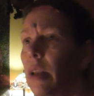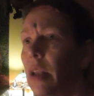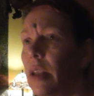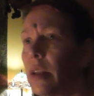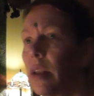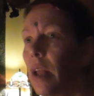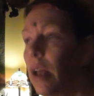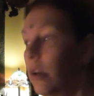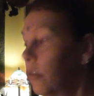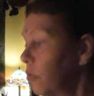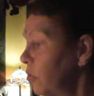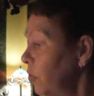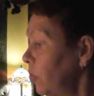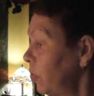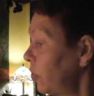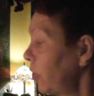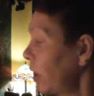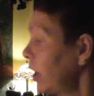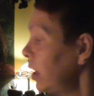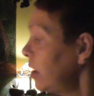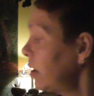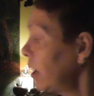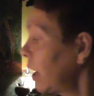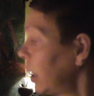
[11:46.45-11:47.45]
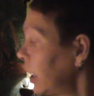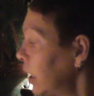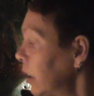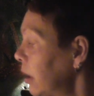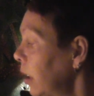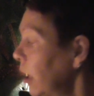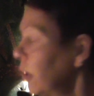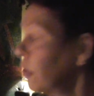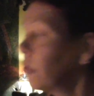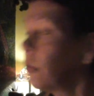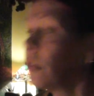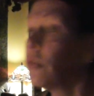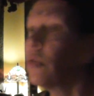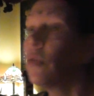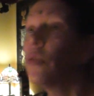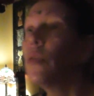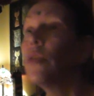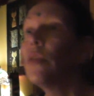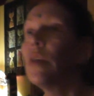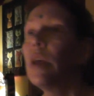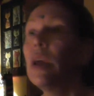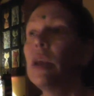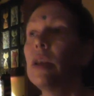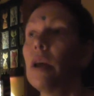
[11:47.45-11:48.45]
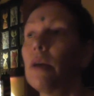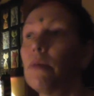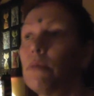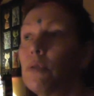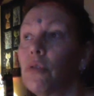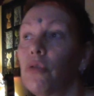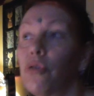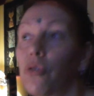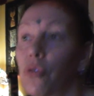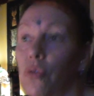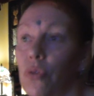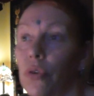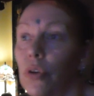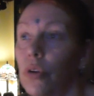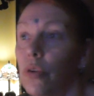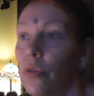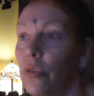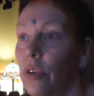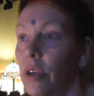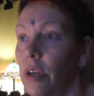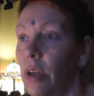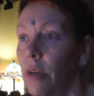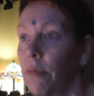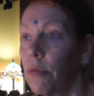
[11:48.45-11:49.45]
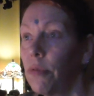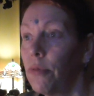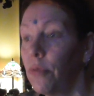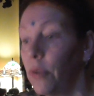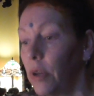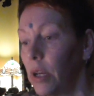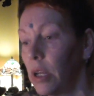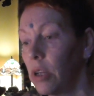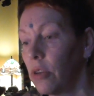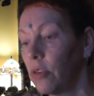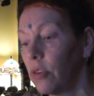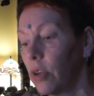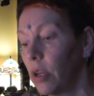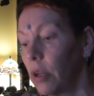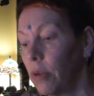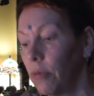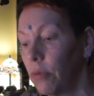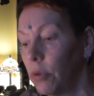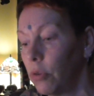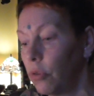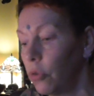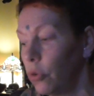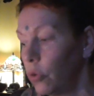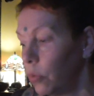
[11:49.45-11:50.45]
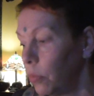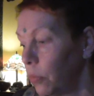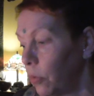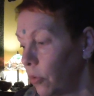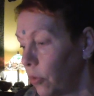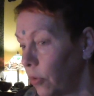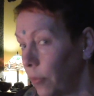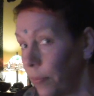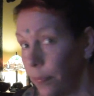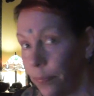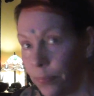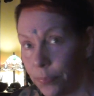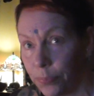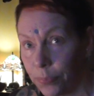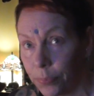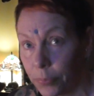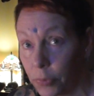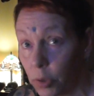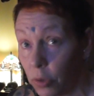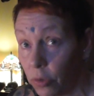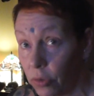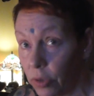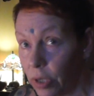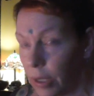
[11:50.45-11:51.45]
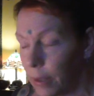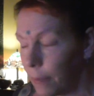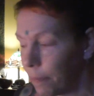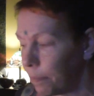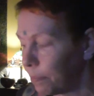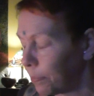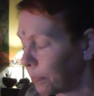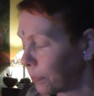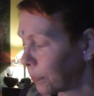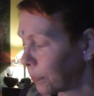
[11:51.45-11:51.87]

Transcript: it likes to say that. It likes us to think that we're screwed and that we're finished and that we're doomed, doesn't it?